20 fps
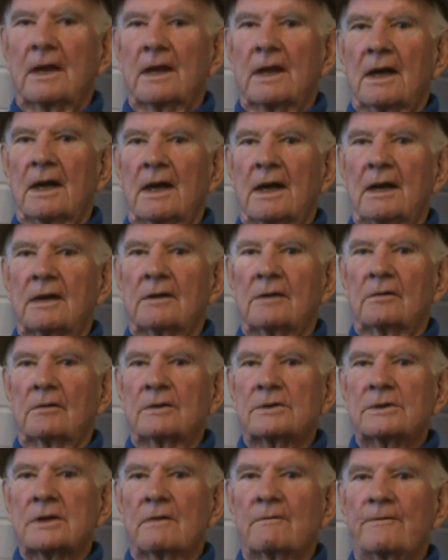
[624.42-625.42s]
And there
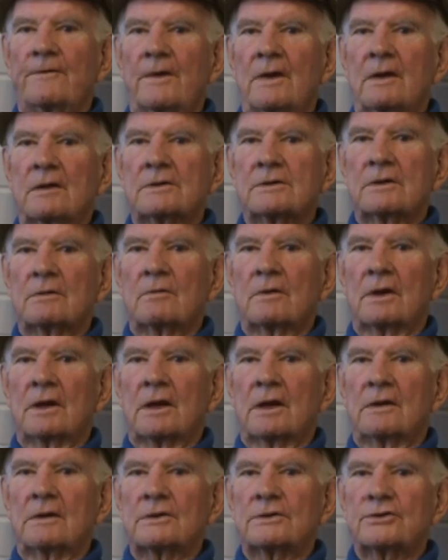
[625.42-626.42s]
were some fellows that went
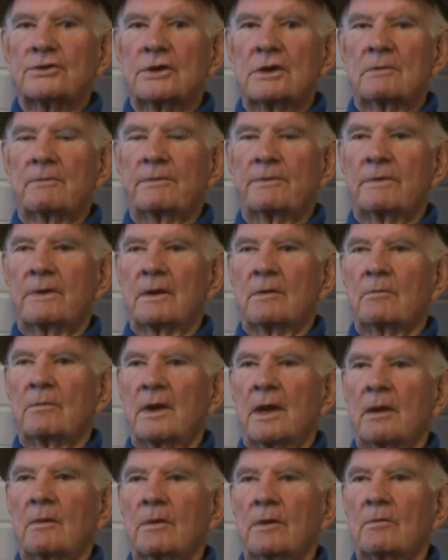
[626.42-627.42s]
on the ship that
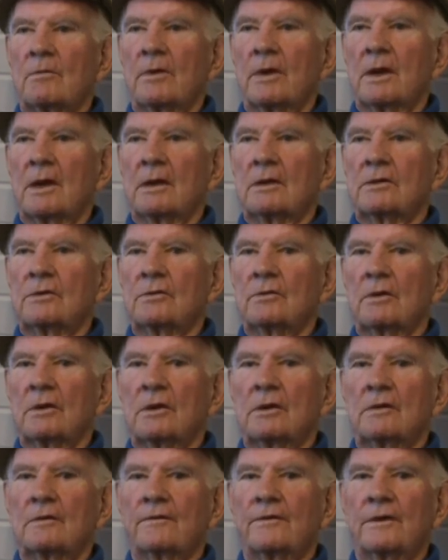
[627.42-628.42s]
maybe weighed
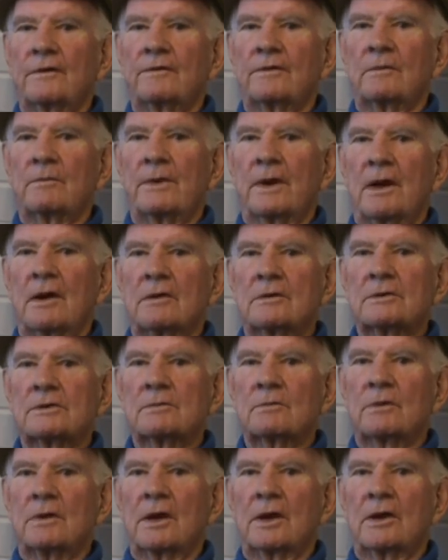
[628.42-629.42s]
250 pounds.
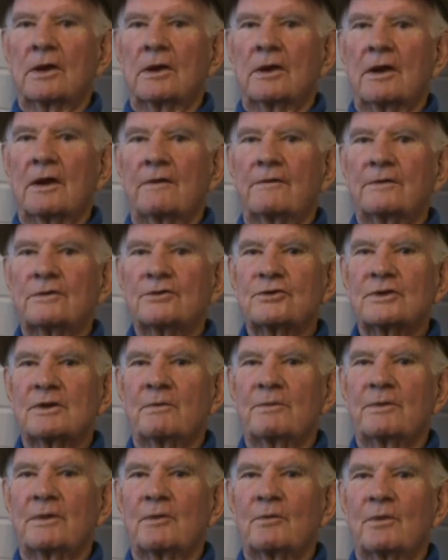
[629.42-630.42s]
When they got off the
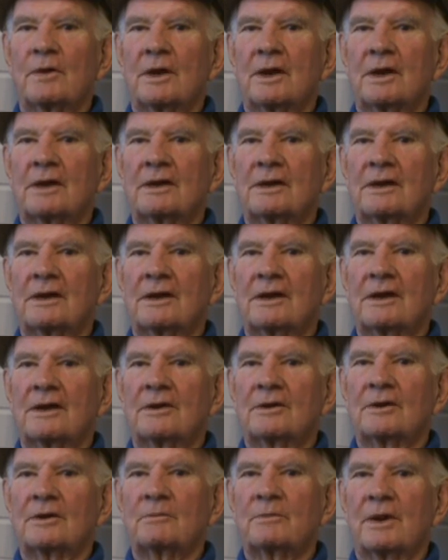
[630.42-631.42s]
ship, they weighed
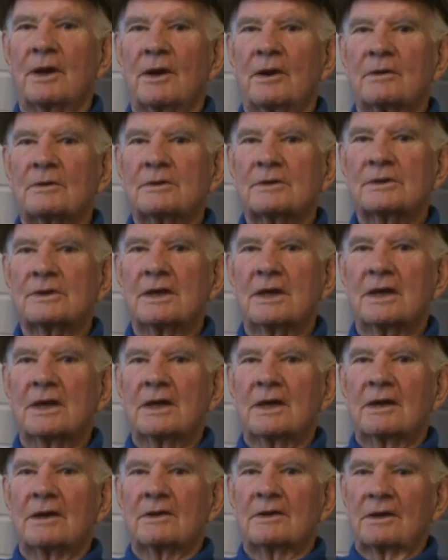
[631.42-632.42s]
100 pounds.
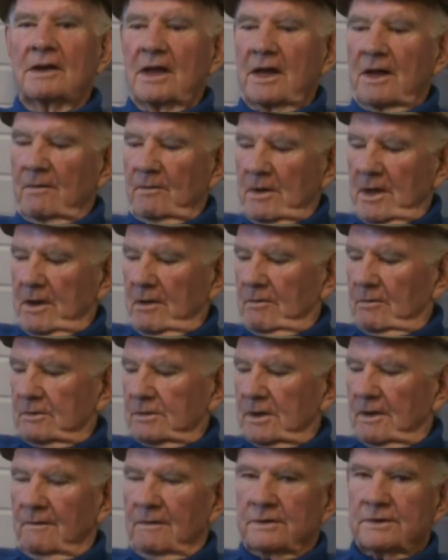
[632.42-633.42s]
I was
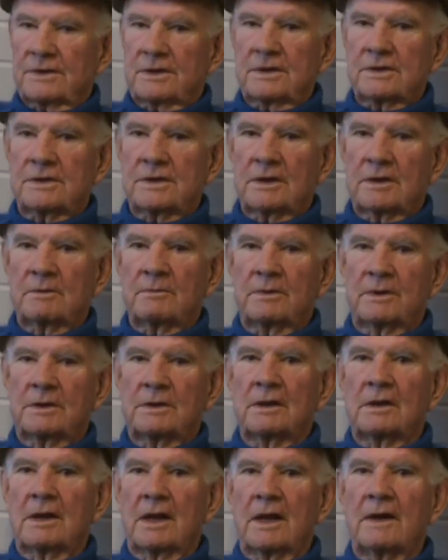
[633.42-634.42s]
never seasick, but
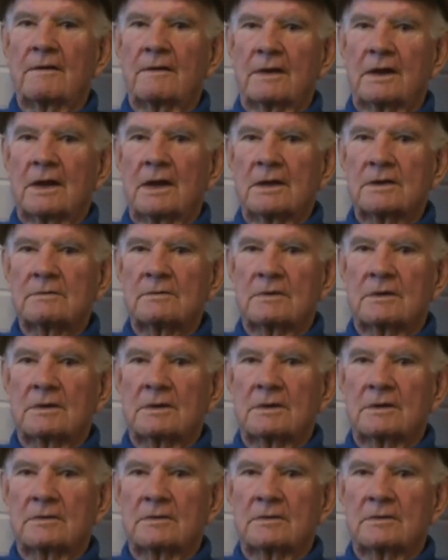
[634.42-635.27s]
a lot of the guys were.